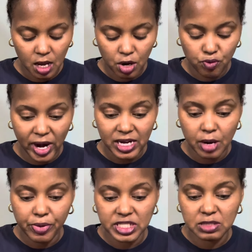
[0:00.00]
Right now,
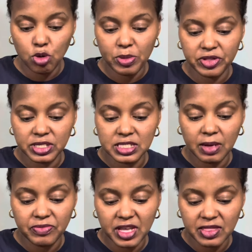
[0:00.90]
present moment, there's
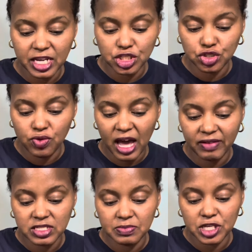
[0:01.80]
something that you
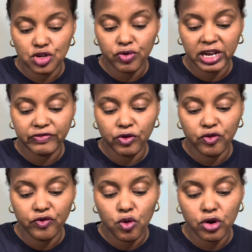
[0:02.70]
have to be grateful
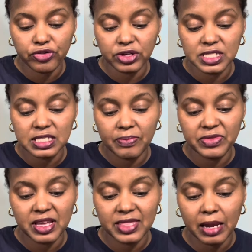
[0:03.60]
for. There's
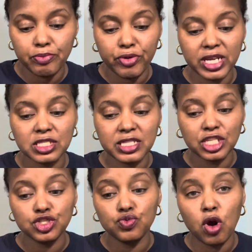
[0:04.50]
something that brings,
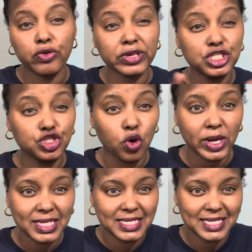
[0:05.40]
that you are
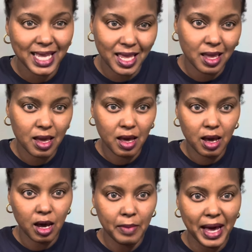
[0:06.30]
rejoicing
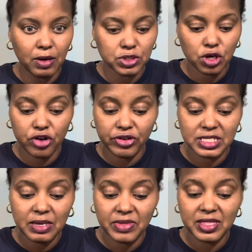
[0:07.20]
about. Or there's
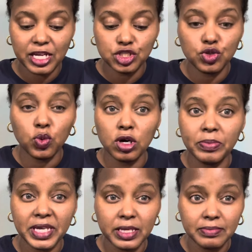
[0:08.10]
something that you will
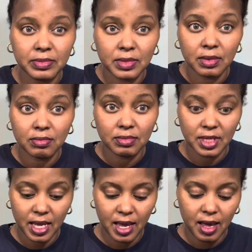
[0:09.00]
be.
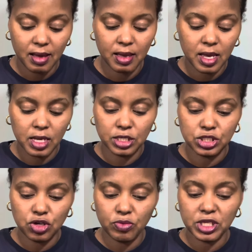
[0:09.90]
Yeah.
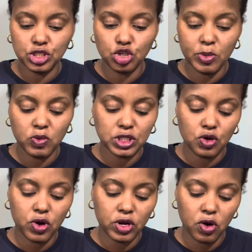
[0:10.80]
Show me what's
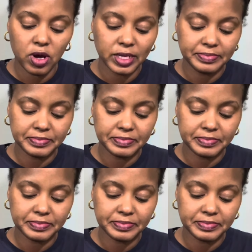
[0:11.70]
going on